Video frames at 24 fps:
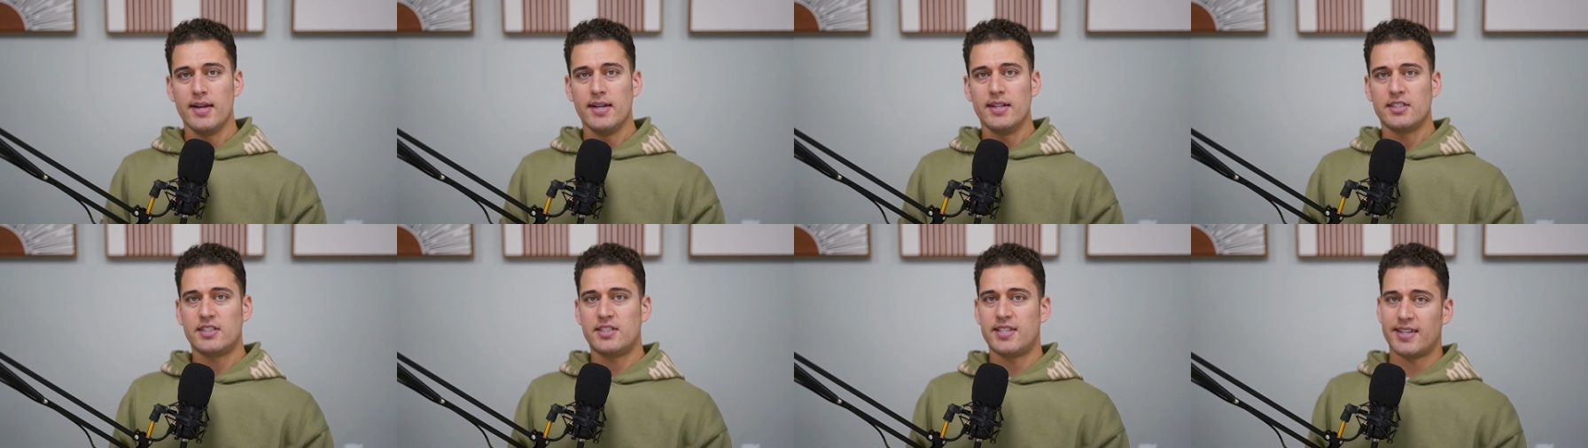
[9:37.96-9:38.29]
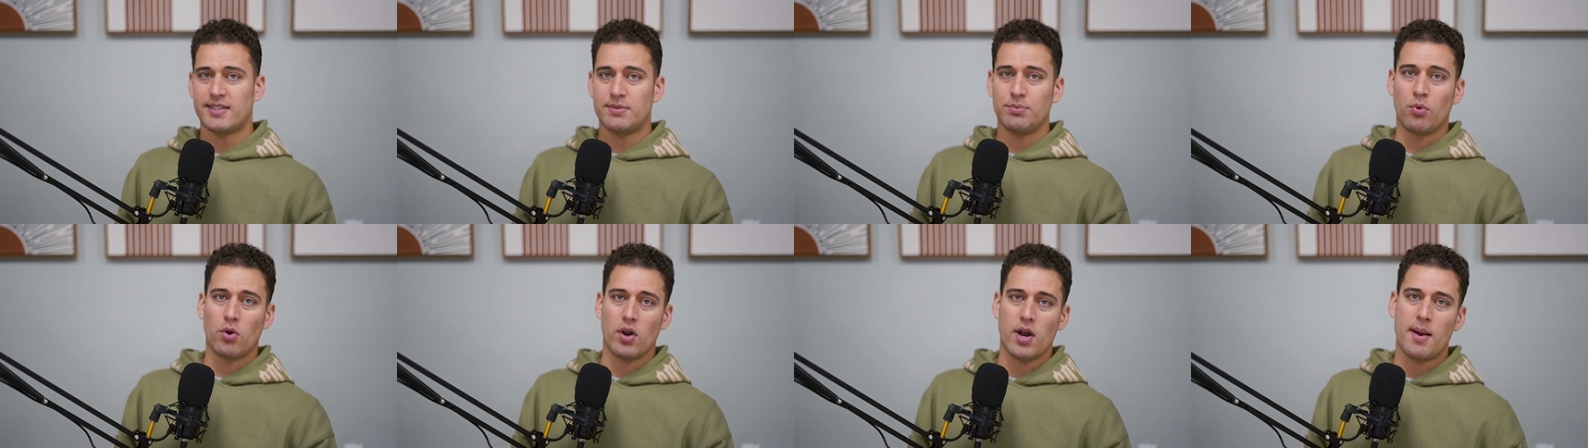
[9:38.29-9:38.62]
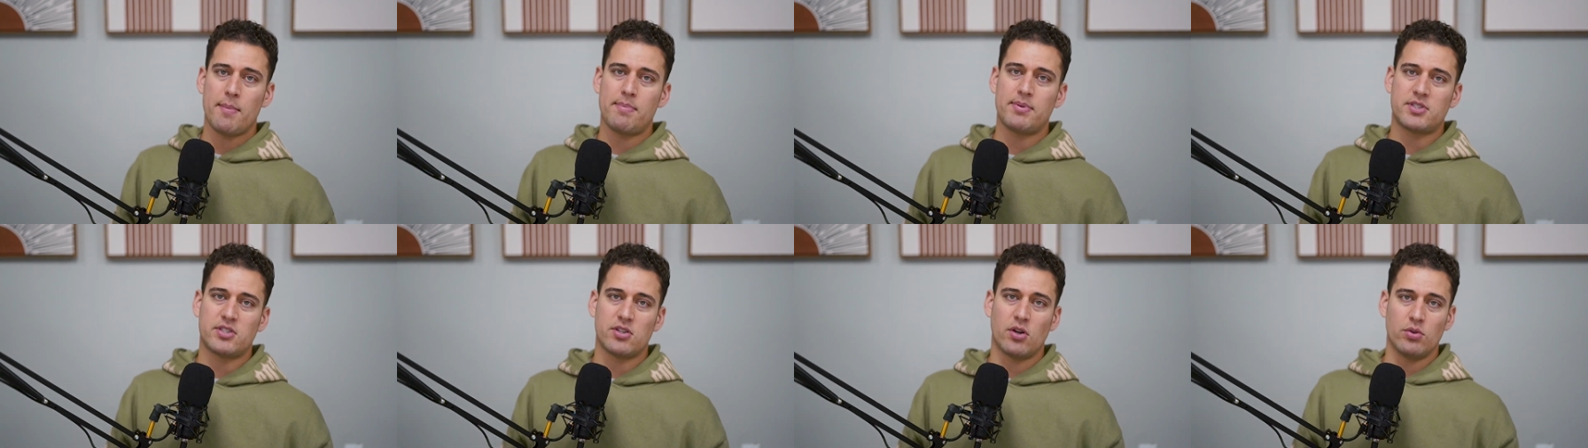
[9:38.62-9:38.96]
6 more
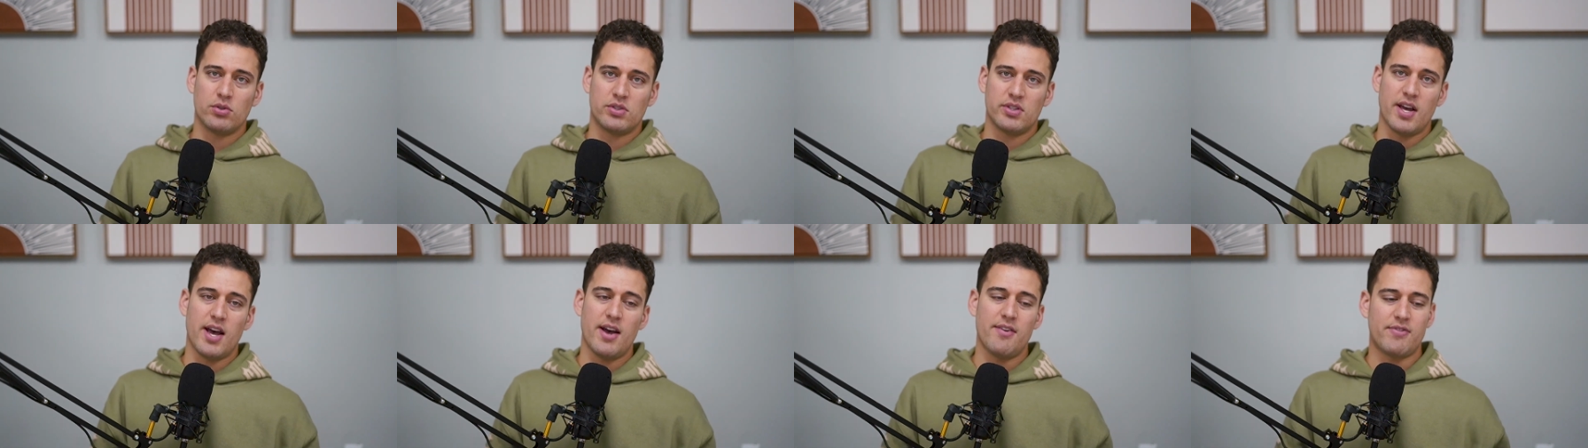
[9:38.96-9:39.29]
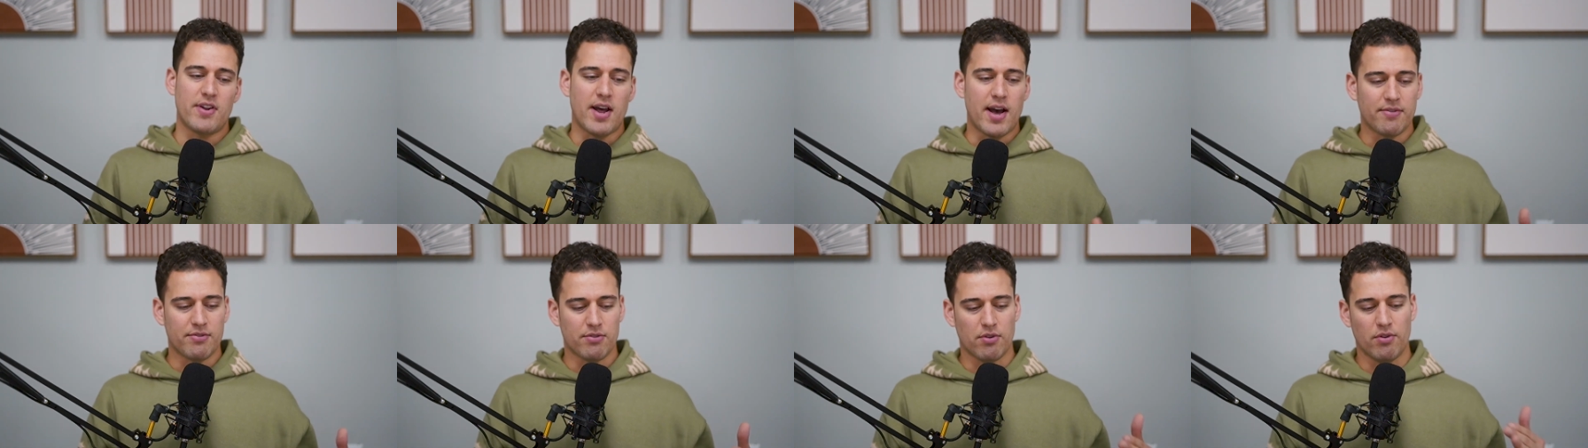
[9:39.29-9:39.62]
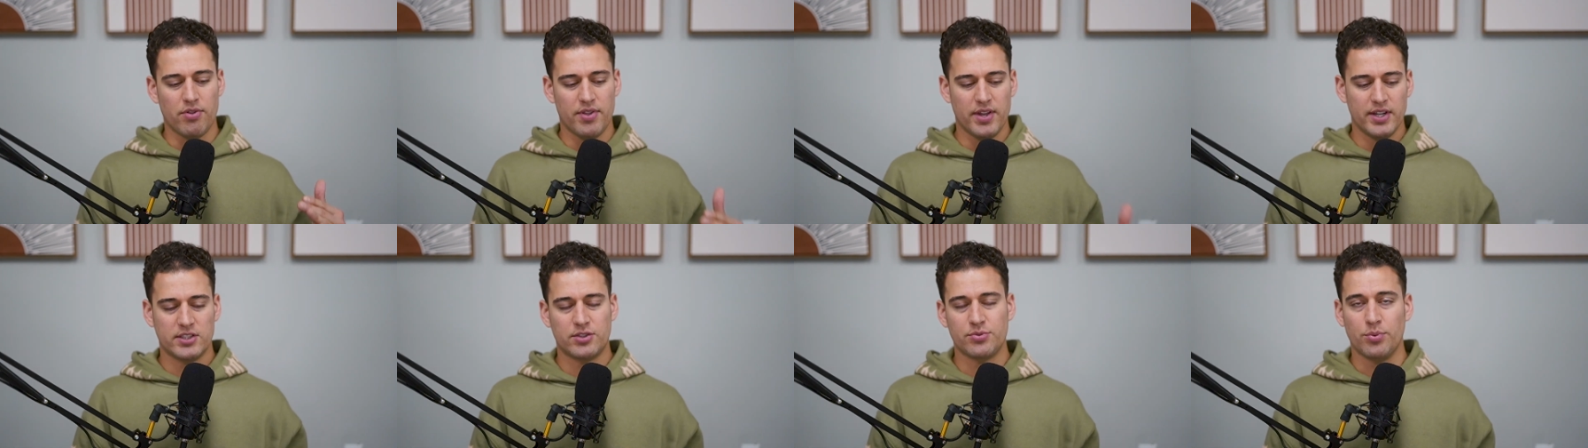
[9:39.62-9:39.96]
episodes left after
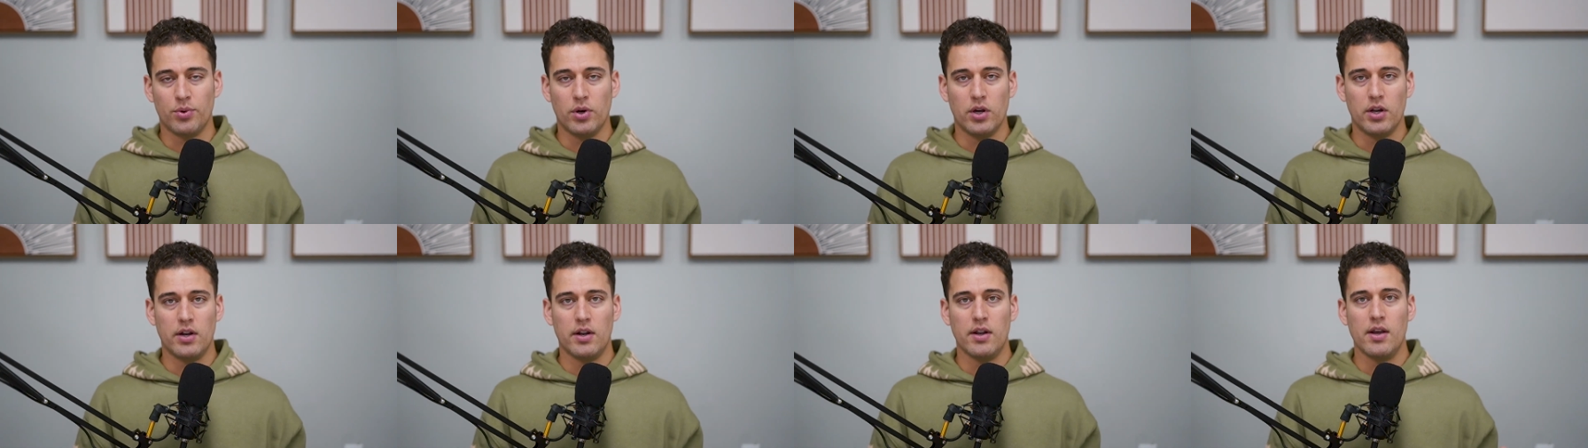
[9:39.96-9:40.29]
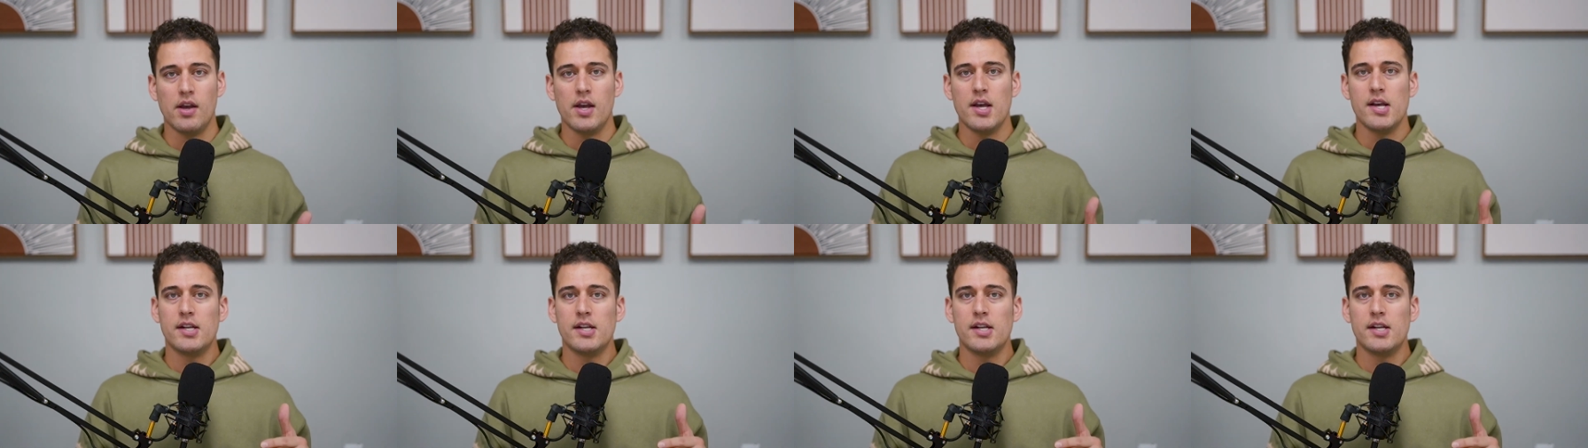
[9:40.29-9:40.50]
this one.